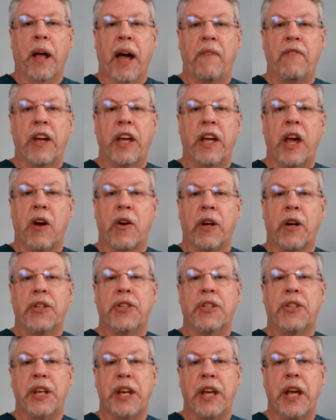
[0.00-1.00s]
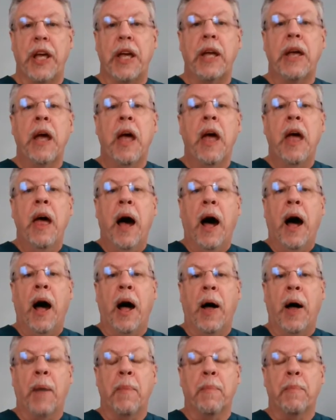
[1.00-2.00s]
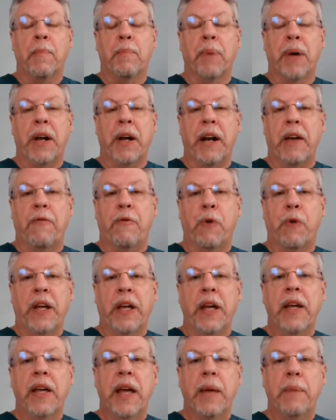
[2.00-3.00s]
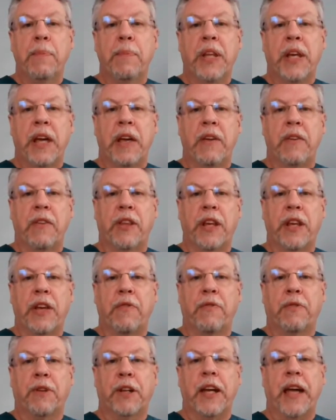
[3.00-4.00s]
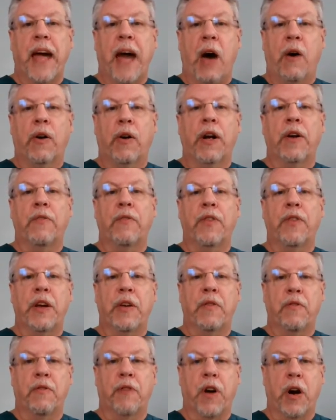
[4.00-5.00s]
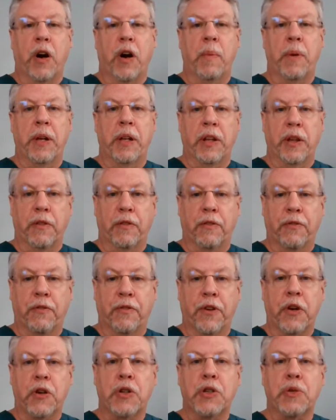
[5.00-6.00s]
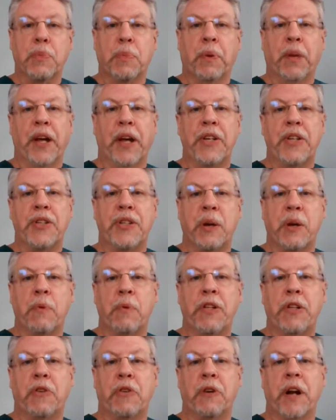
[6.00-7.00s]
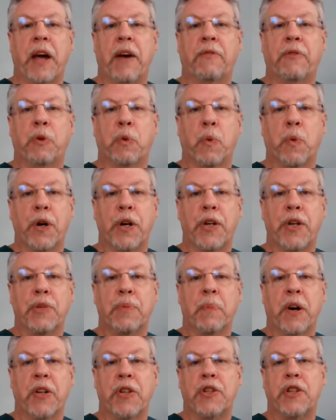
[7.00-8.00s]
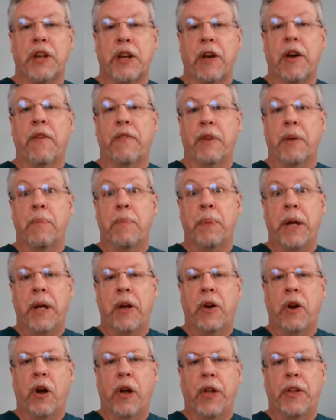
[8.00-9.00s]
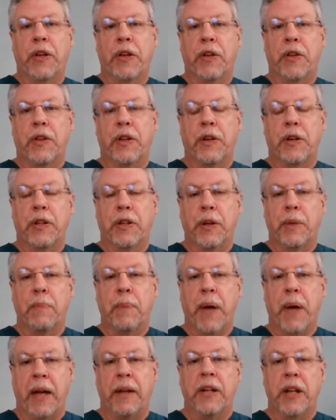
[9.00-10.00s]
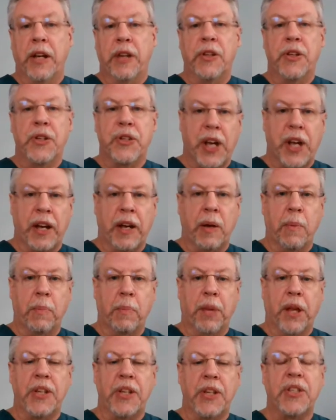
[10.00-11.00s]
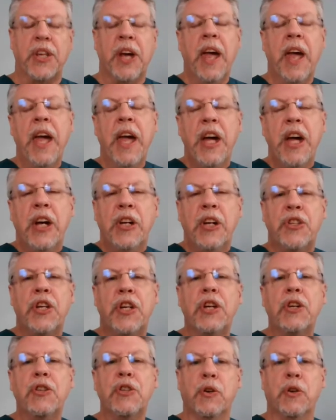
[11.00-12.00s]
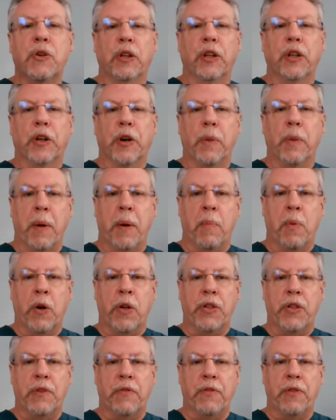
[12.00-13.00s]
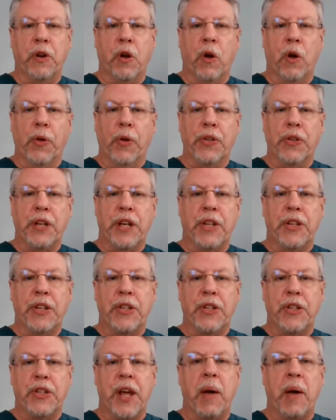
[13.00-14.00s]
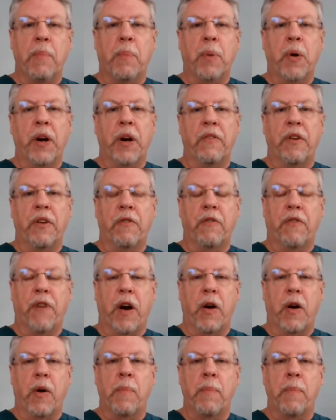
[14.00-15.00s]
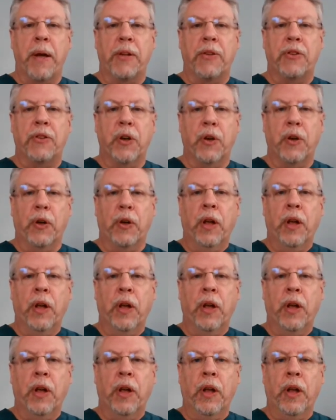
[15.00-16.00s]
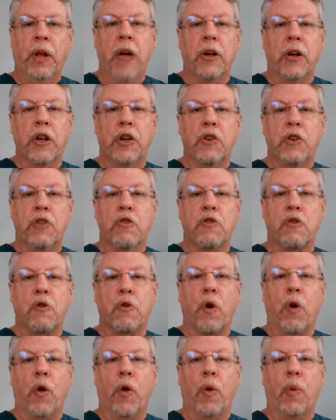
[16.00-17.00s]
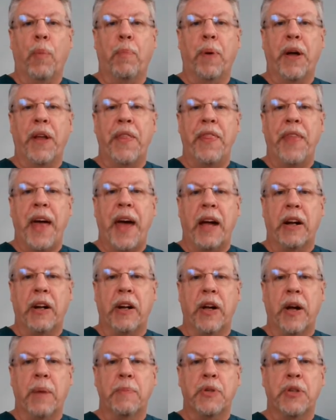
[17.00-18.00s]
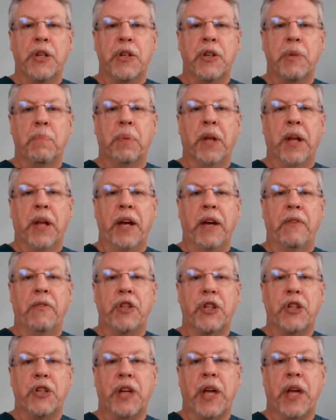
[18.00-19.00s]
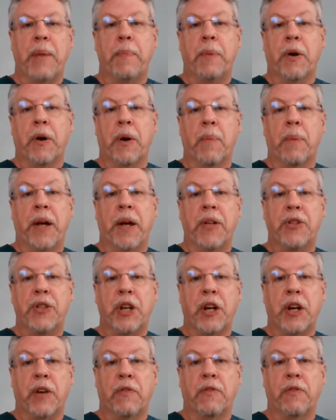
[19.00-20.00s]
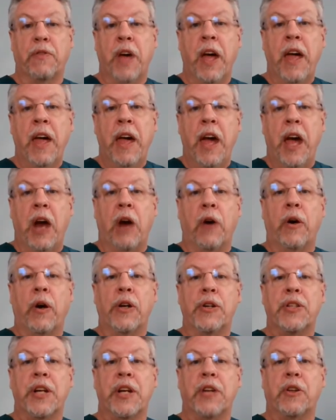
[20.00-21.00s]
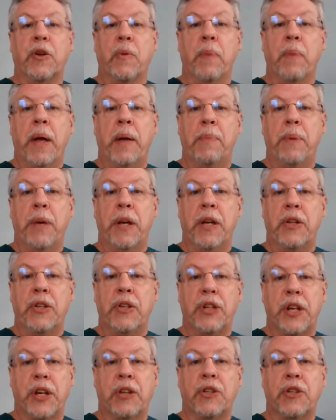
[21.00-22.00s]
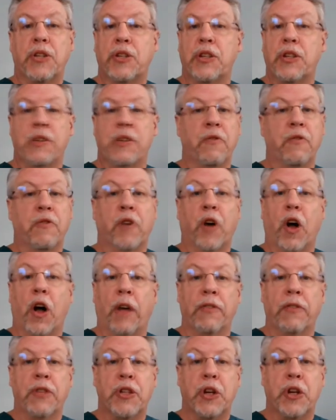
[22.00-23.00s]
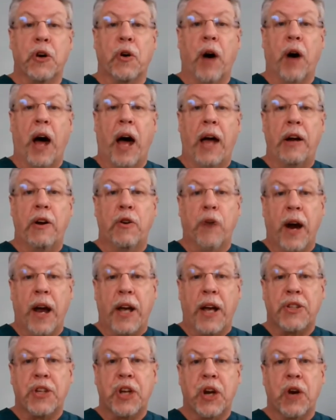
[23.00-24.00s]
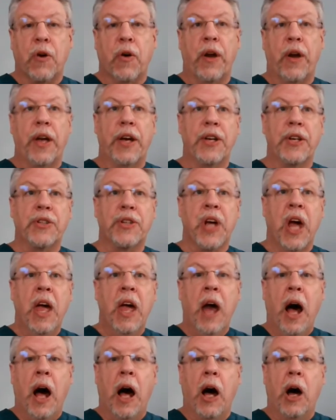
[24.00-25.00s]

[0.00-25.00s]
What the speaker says: will have a guarantee. But if we can keep the flea out of the environment in the first place, then we don't have to worry as much of it being on the pet in the second place. Ticks are a little bit more difficult in the standpoint of environmental control, but that comes into play of just keeping our pets out of areas that there may be ticks involved. So high grass areas,